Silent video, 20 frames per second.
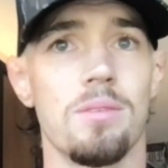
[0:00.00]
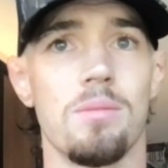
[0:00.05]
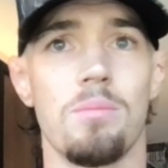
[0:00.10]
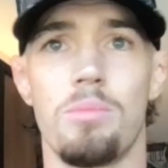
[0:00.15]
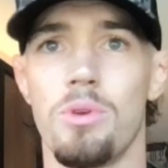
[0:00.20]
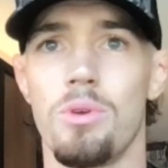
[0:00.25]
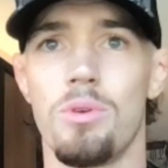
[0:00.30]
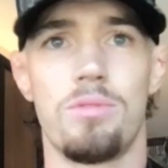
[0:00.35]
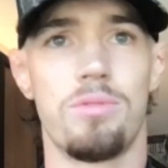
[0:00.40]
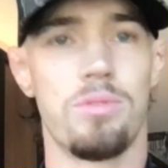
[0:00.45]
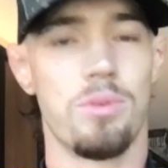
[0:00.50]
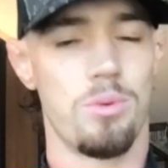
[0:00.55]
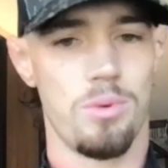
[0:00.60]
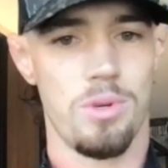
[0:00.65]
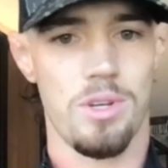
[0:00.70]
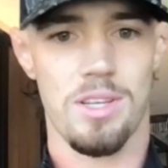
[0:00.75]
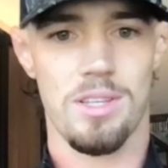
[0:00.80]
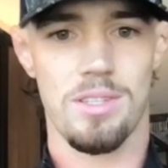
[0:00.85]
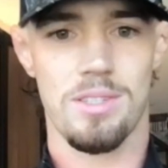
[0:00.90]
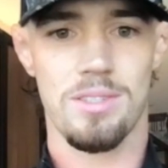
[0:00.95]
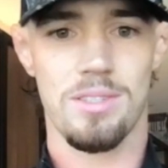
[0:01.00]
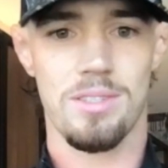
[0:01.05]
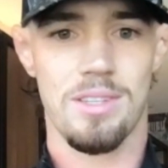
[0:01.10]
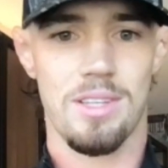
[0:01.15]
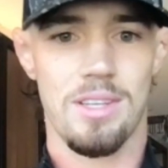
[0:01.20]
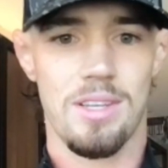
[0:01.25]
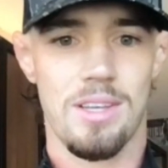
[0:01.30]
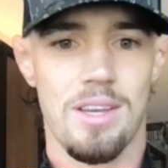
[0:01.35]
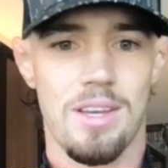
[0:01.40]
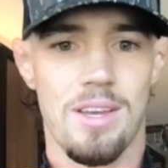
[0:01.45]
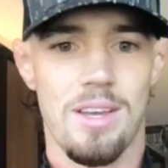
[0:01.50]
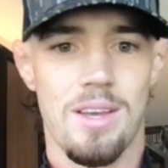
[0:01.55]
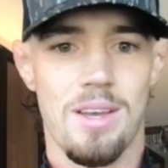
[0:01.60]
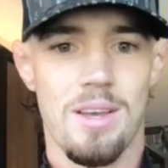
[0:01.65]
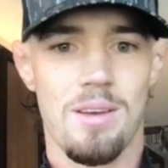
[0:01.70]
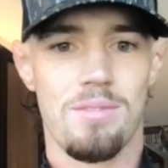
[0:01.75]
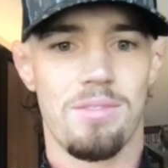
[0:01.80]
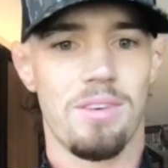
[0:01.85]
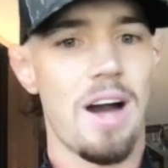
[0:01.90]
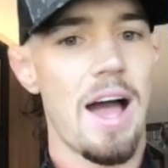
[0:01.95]
Beautiful win,
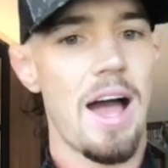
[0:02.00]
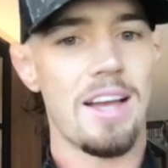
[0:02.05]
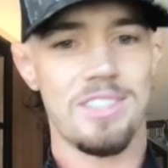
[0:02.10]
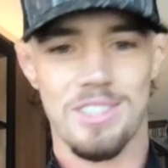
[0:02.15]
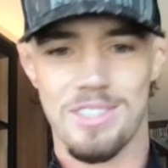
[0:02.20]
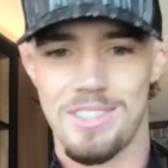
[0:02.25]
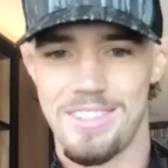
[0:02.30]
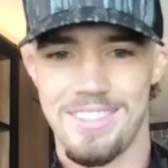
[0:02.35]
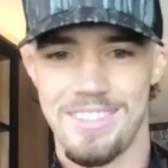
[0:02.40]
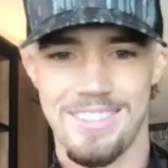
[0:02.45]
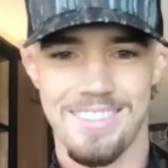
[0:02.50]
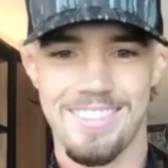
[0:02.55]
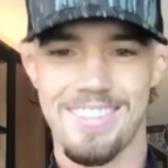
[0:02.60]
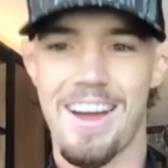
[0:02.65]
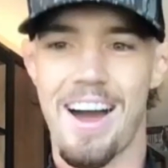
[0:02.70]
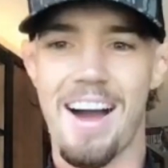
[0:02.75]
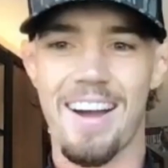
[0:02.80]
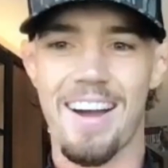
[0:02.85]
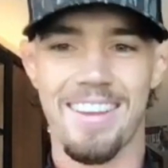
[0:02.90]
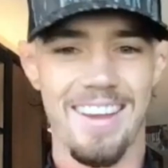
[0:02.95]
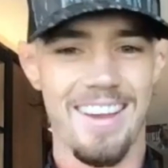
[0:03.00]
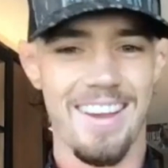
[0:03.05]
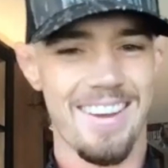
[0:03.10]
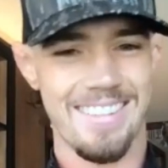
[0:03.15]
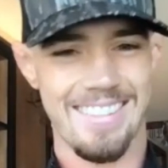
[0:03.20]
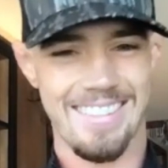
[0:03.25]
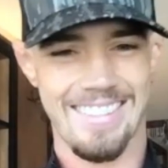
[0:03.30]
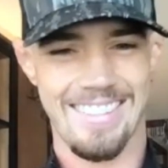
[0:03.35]
flashy knockout.